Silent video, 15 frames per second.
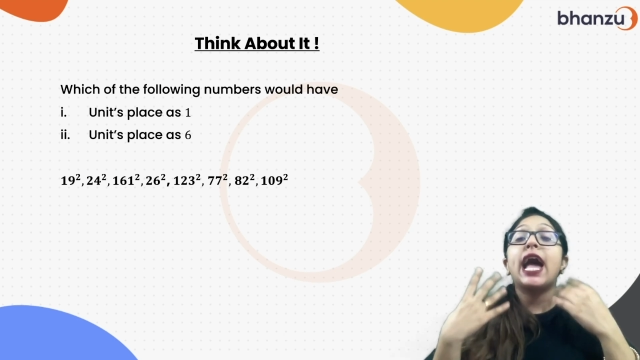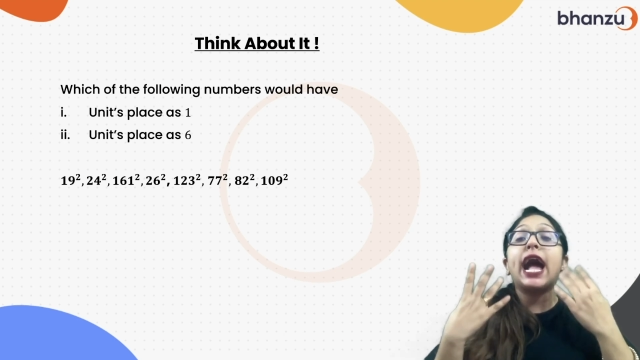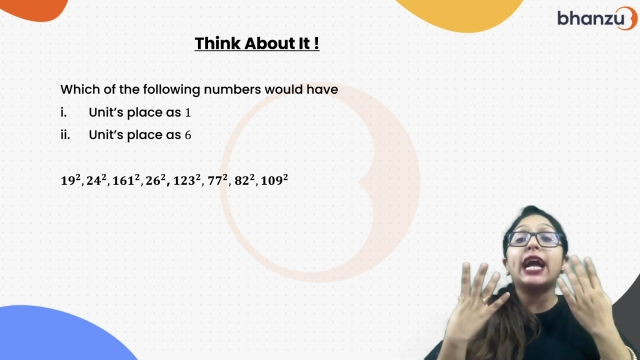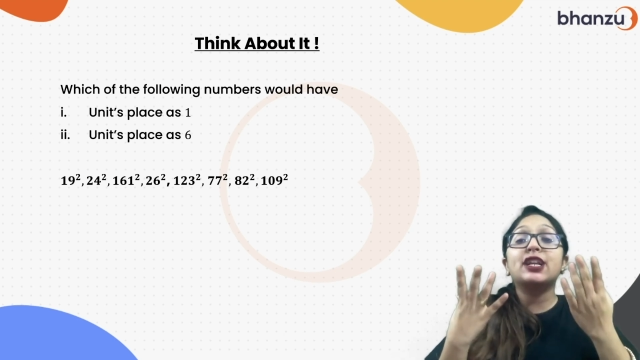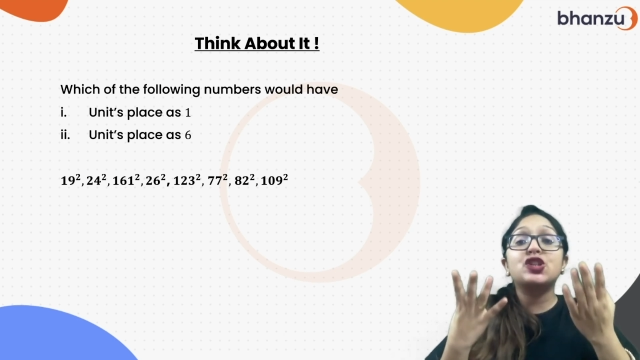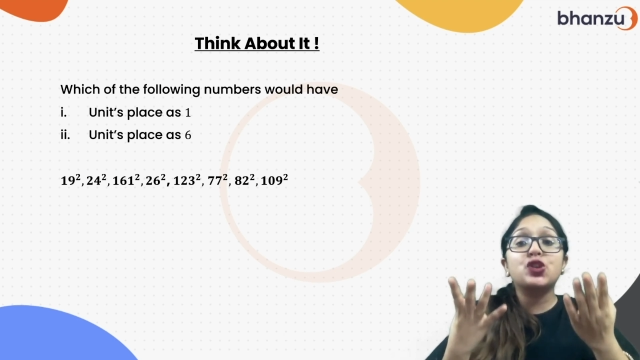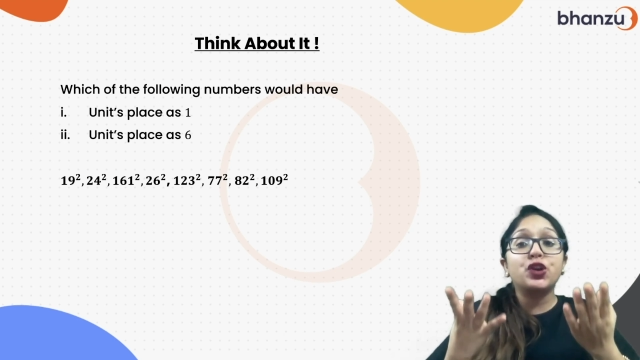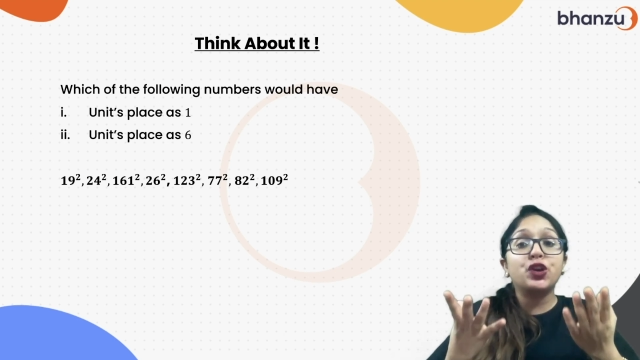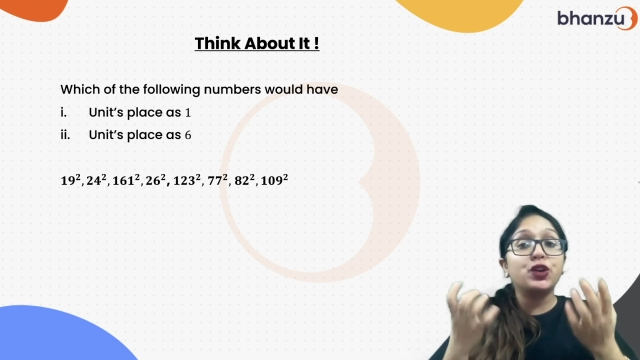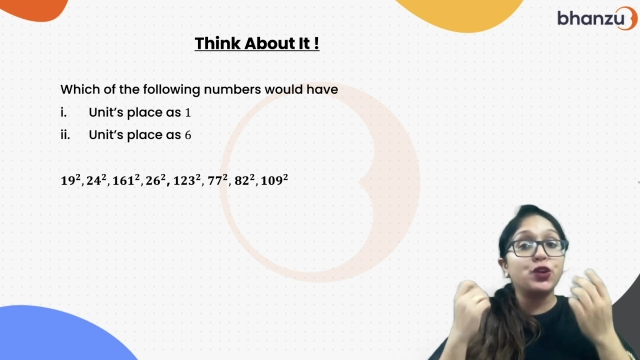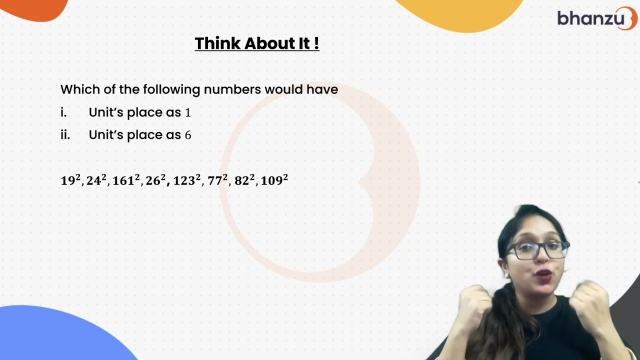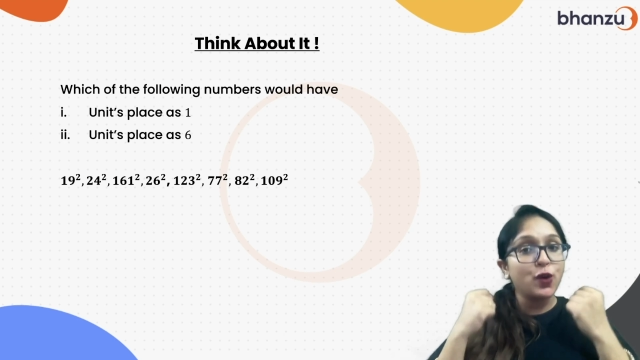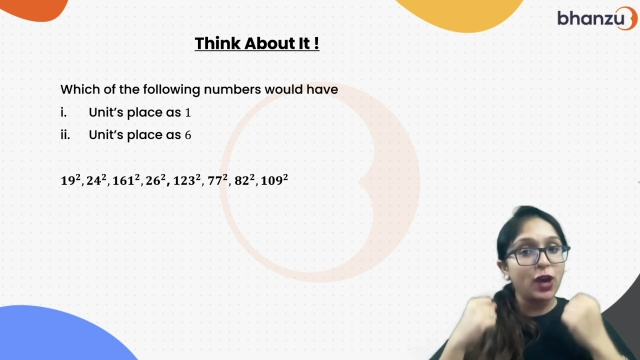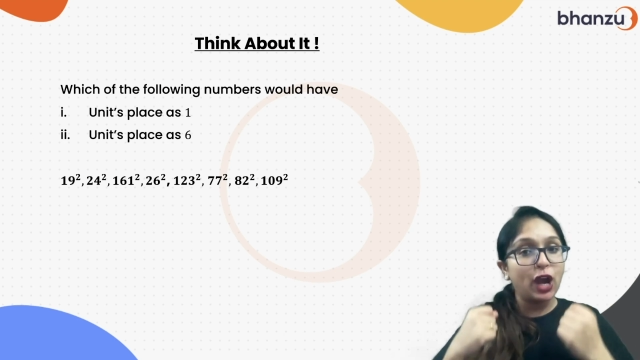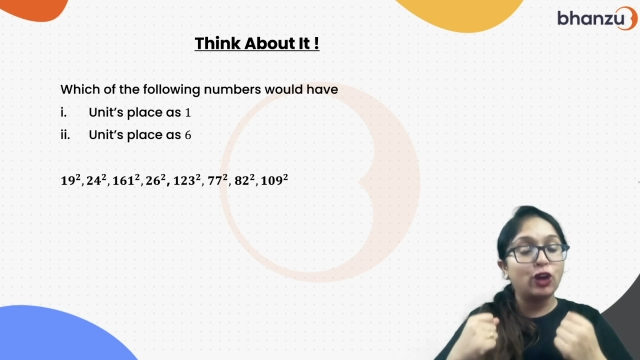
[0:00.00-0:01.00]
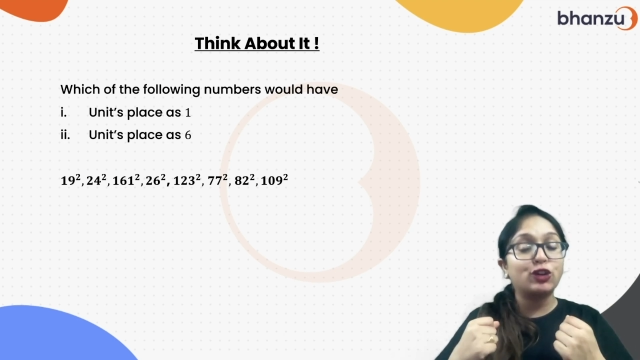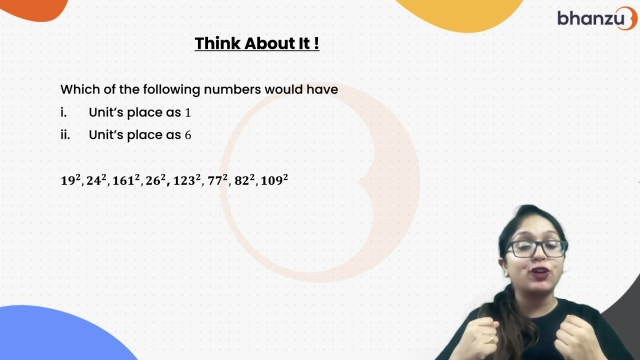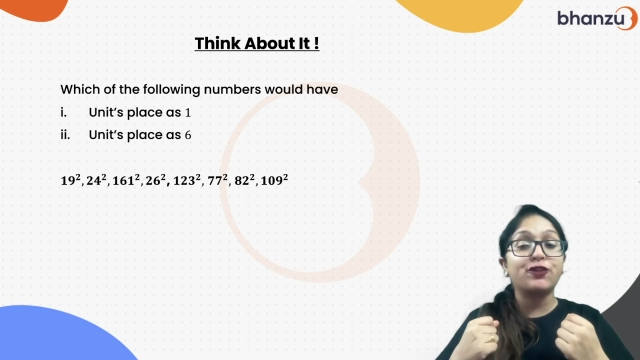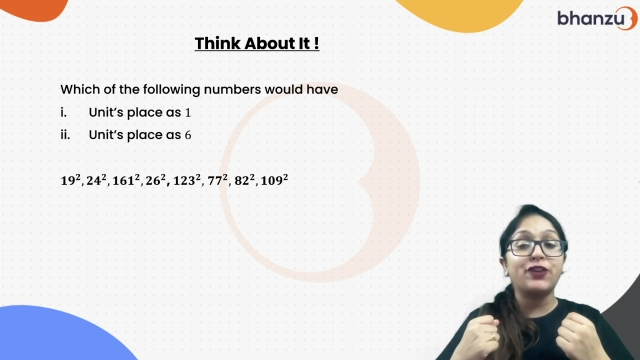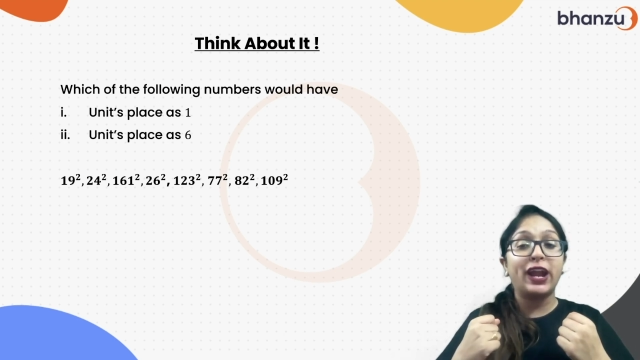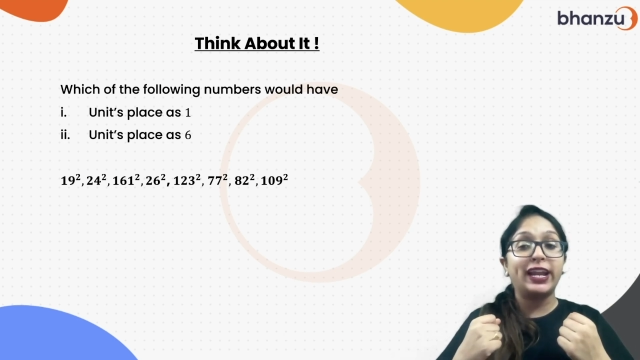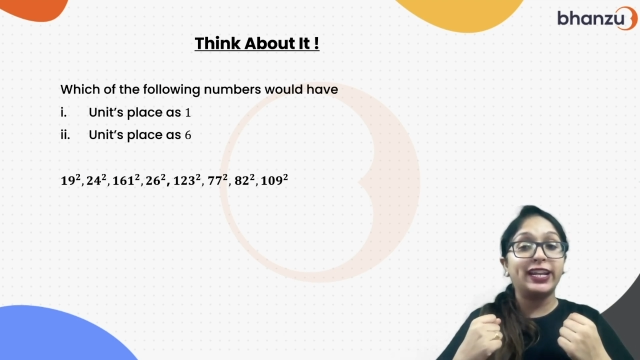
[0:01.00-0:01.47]
And do you know how to
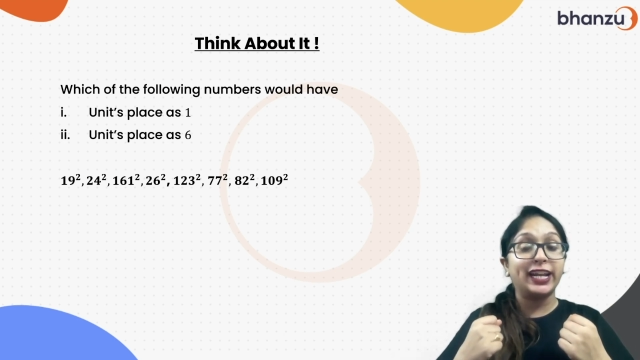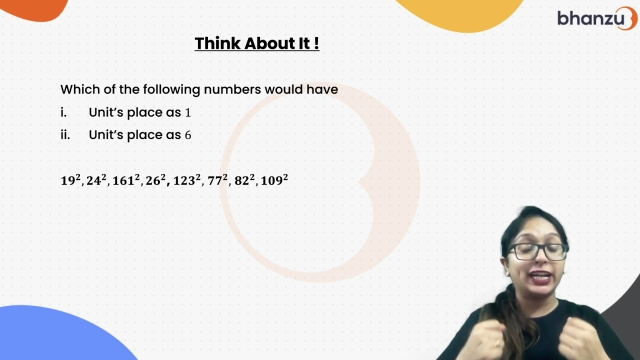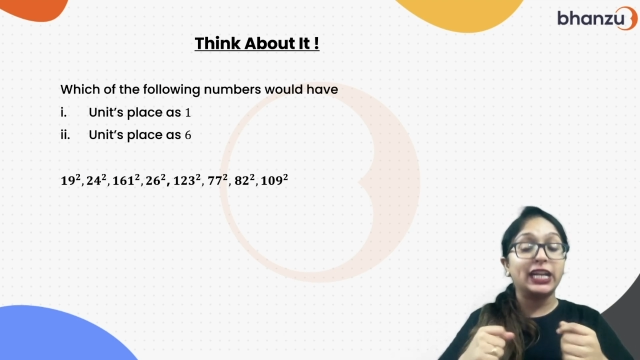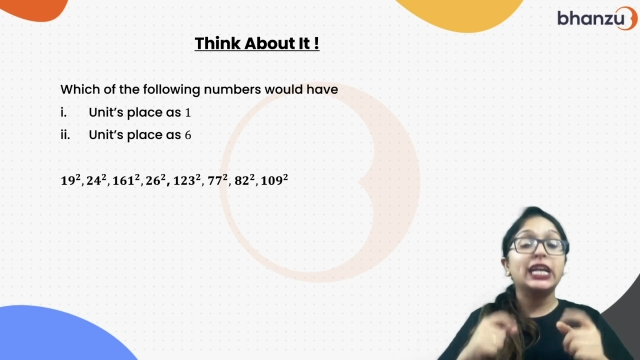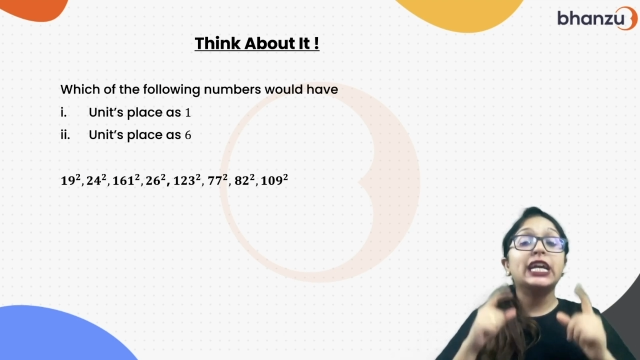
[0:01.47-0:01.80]
find it?